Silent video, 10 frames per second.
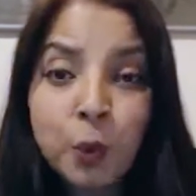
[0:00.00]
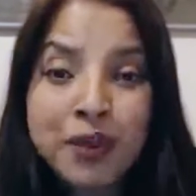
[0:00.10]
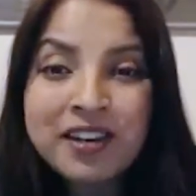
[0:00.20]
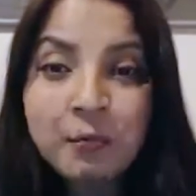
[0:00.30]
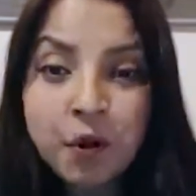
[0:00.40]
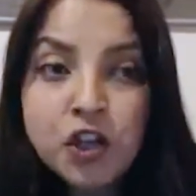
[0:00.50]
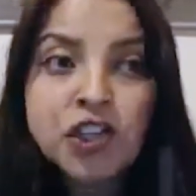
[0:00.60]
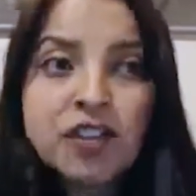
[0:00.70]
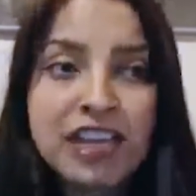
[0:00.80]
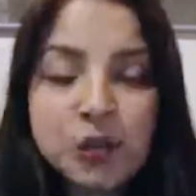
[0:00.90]
dominant
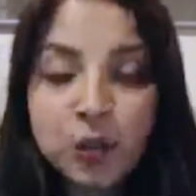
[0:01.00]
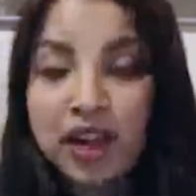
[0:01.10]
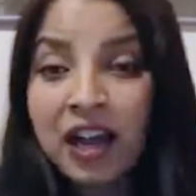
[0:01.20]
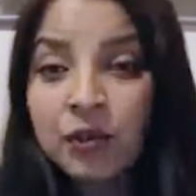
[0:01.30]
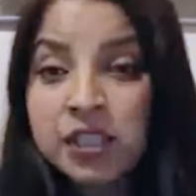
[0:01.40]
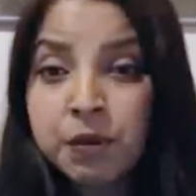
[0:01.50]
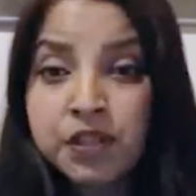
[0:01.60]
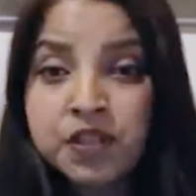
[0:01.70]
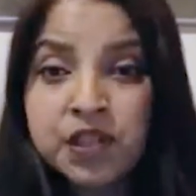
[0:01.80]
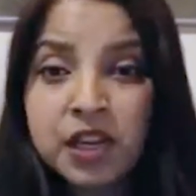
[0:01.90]
emotion. That's how this
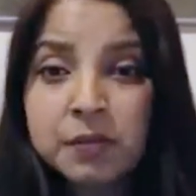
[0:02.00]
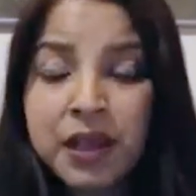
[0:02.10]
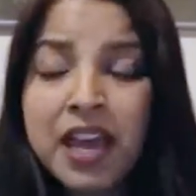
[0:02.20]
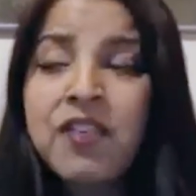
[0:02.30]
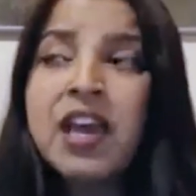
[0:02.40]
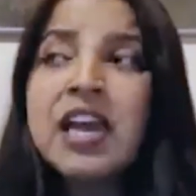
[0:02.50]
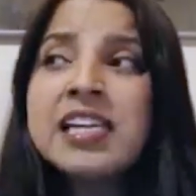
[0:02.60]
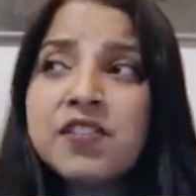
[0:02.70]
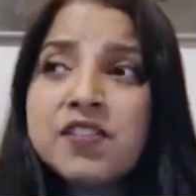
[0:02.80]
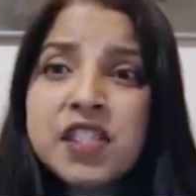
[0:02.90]
person is going to behave.
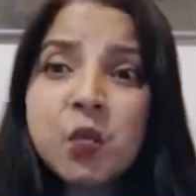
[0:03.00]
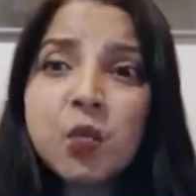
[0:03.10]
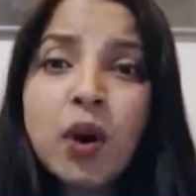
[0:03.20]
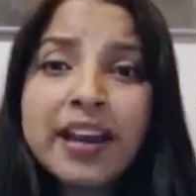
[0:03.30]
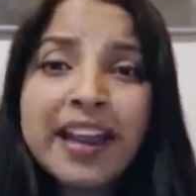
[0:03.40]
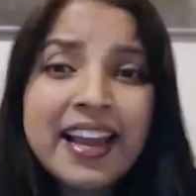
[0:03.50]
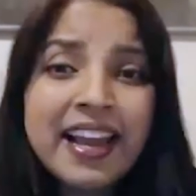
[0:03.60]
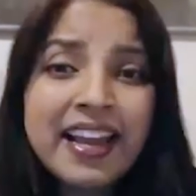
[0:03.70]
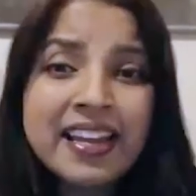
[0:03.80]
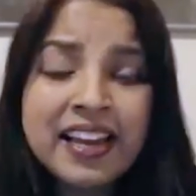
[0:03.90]
So if someone
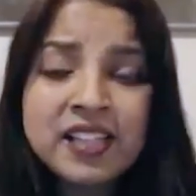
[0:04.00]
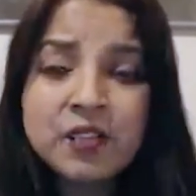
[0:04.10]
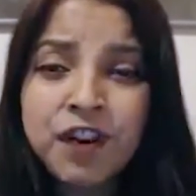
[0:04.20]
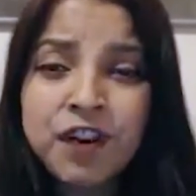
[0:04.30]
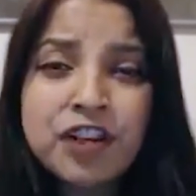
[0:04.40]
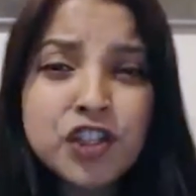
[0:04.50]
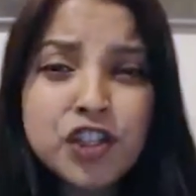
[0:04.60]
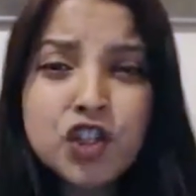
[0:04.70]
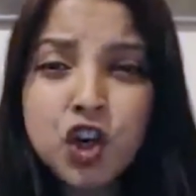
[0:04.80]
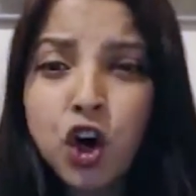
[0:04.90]
has a very
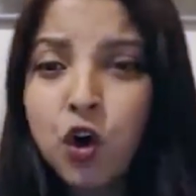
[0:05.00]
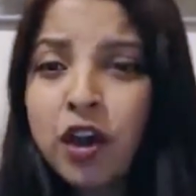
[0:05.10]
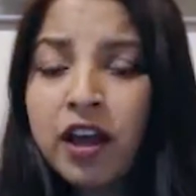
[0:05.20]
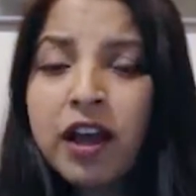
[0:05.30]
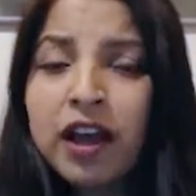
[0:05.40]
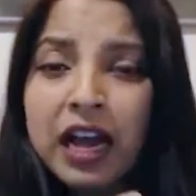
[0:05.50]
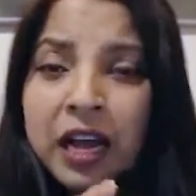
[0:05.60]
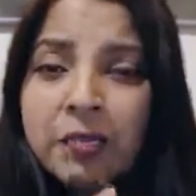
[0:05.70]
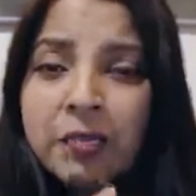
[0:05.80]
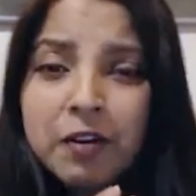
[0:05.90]
strong
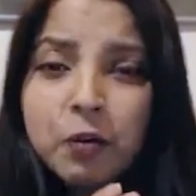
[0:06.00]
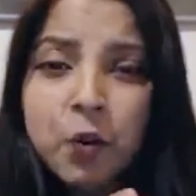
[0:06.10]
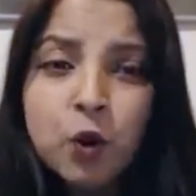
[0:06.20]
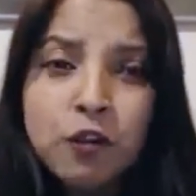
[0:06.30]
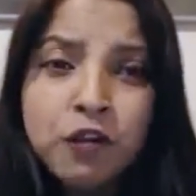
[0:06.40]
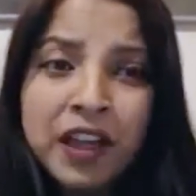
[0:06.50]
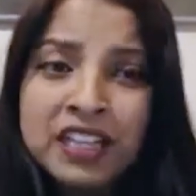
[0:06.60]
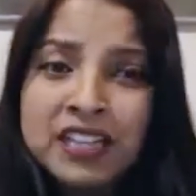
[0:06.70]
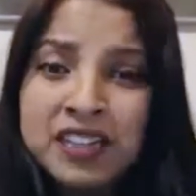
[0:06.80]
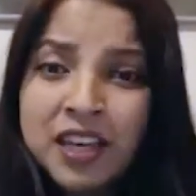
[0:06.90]
wolf
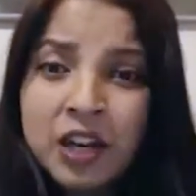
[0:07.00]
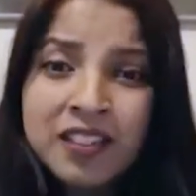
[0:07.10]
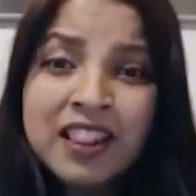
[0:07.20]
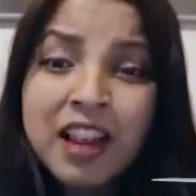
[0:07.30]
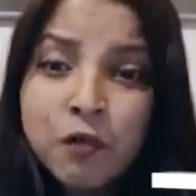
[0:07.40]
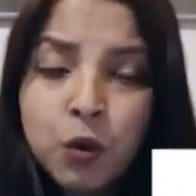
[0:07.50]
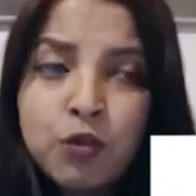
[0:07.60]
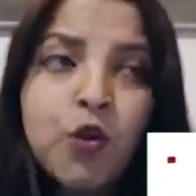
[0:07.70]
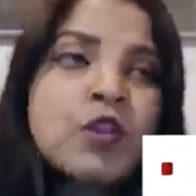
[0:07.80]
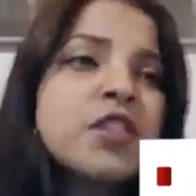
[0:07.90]
that is, love
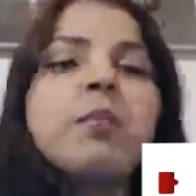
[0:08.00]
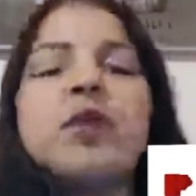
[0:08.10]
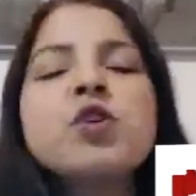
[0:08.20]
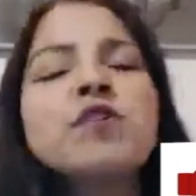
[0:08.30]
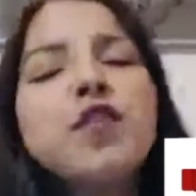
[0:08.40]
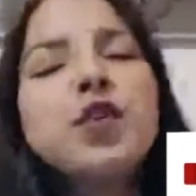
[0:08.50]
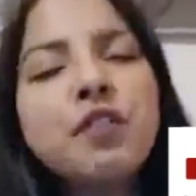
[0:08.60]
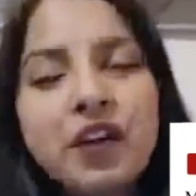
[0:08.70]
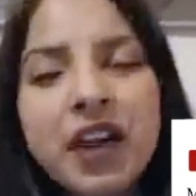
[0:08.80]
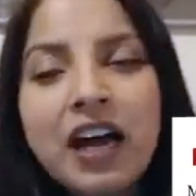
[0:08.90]
wolf, or somebody who's full
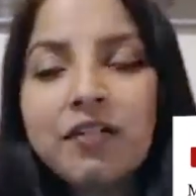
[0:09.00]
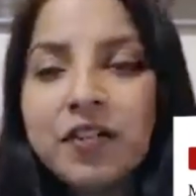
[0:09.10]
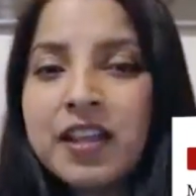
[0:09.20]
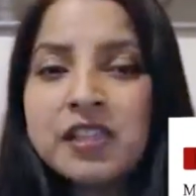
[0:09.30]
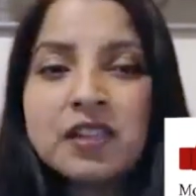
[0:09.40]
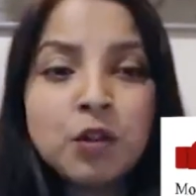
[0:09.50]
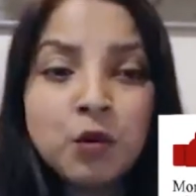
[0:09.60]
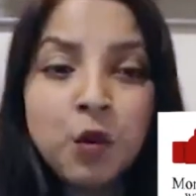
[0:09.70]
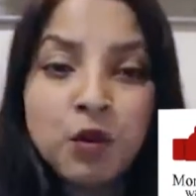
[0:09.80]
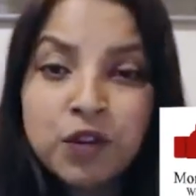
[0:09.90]
of love, and
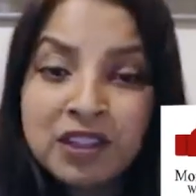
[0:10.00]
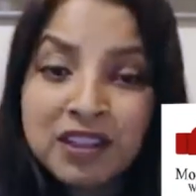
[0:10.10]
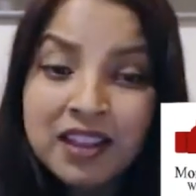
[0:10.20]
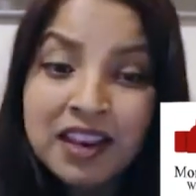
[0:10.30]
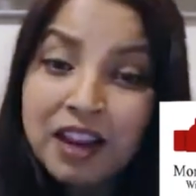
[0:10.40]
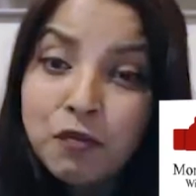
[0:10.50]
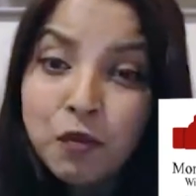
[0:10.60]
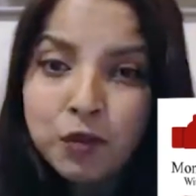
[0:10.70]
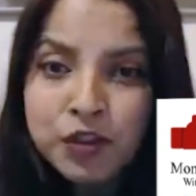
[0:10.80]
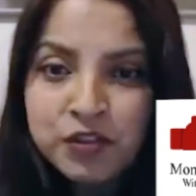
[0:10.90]
the love
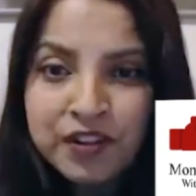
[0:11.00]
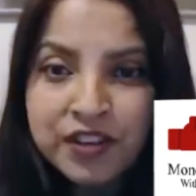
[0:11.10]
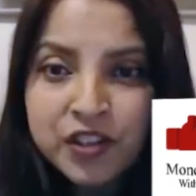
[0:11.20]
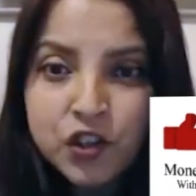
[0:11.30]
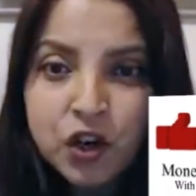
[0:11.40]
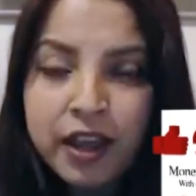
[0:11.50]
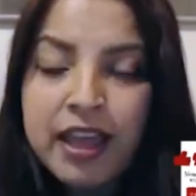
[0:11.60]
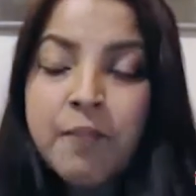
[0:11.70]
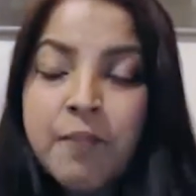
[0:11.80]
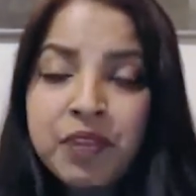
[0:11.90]
wolf is very, very strong,
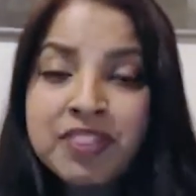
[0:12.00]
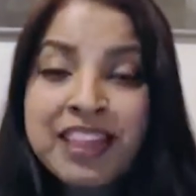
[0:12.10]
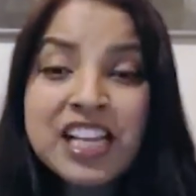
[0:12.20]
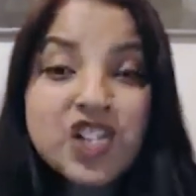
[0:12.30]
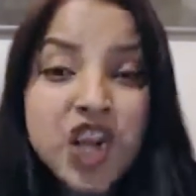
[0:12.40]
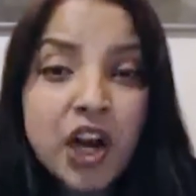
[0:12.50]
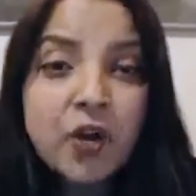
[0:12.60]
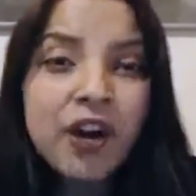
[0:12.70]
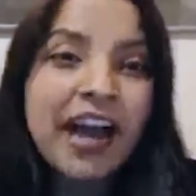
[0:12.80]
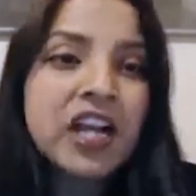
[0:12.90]
their
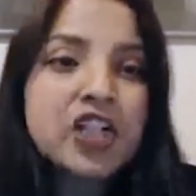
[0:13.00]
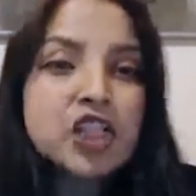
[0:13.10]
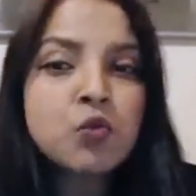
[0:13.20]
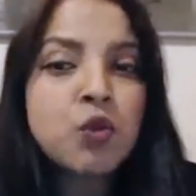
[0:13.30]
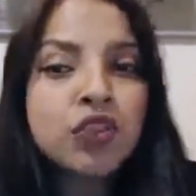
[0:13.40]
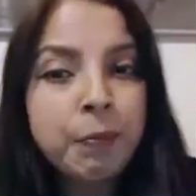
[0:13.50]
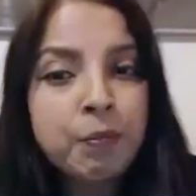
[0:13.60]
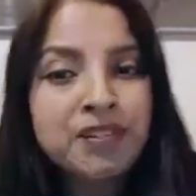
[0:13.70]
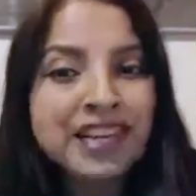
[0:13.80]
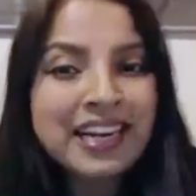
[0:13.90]
general actions will
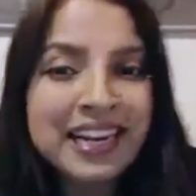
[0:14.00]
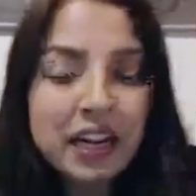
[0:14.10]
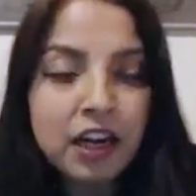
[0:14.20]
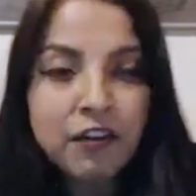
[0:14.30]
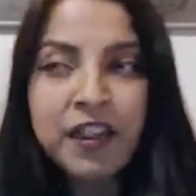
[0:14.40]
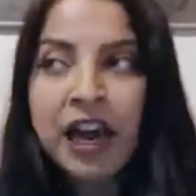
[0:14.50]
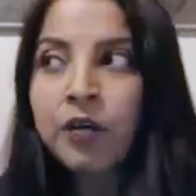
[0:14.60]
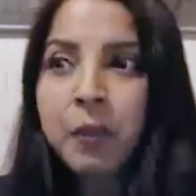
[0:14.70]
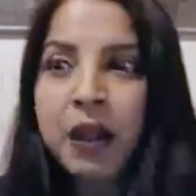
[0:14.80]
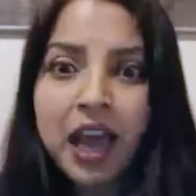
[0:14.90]
represent love and
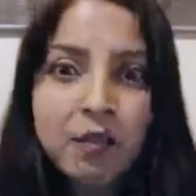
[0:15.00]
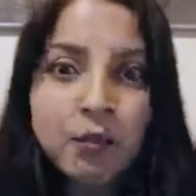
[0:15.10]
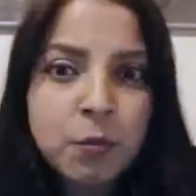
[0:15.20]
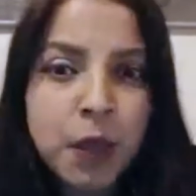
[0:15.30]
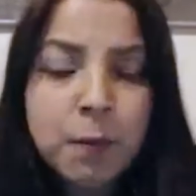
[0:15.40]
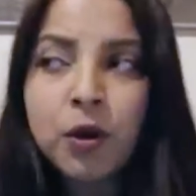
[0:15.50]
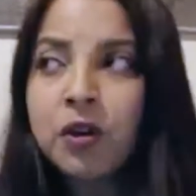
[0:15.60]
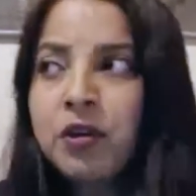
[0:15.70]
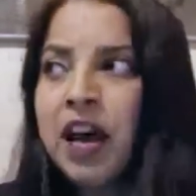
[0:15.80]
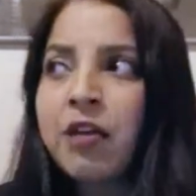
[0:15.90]
how they behave with people
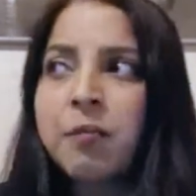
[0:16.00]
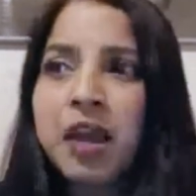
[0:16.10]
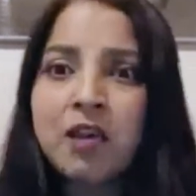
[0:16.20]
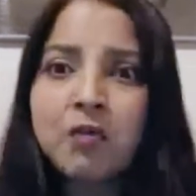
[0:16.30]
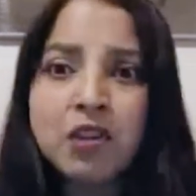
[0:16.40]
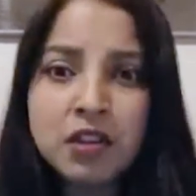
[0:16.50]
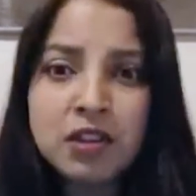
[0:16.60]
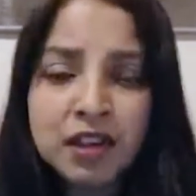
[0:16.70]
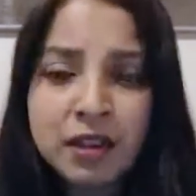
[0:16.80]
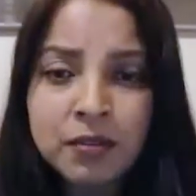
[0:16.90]
and how they behave
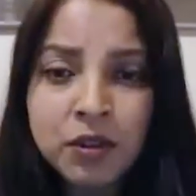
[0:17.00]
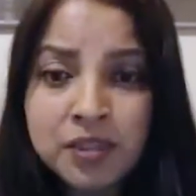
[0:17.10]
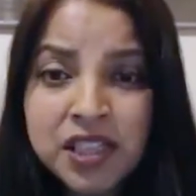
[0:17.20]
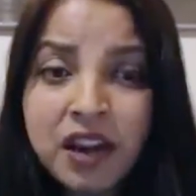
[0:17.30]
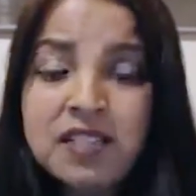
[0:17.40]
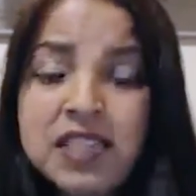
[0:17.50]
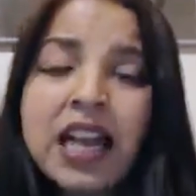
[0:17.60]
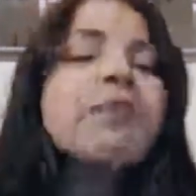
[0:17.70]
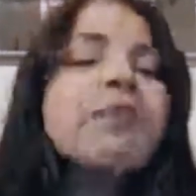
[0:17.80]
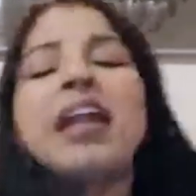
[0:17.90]
with themselves
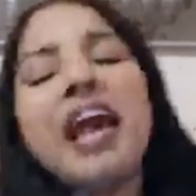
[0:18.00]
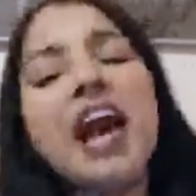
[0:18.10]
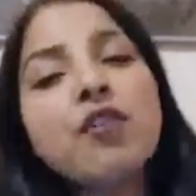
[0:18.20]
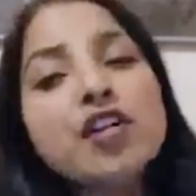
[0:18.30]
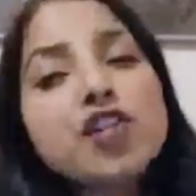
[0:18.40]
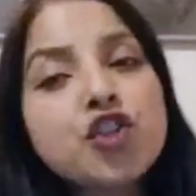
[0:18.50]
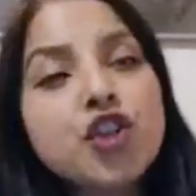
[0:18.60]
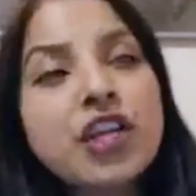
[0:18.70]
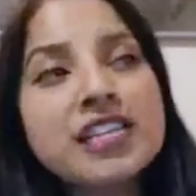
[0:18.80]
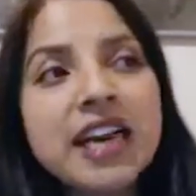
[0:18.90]
and how they
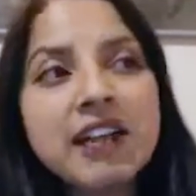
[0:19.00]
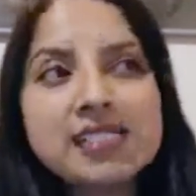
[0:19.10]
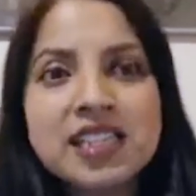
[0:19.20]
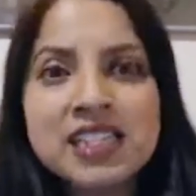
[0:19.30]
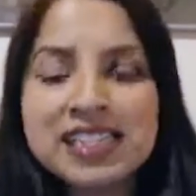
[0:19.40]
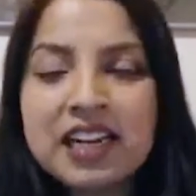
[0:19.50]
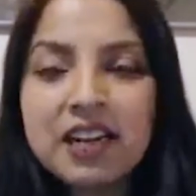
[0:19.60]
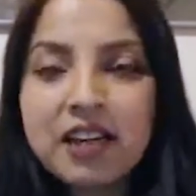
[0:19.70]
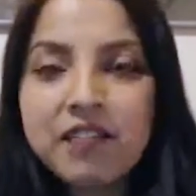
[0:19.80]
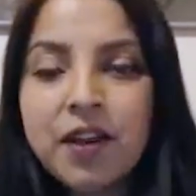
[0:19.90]
treat and
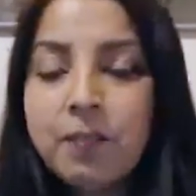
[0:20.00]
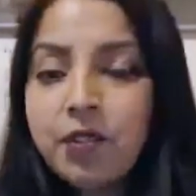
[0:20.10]
see life.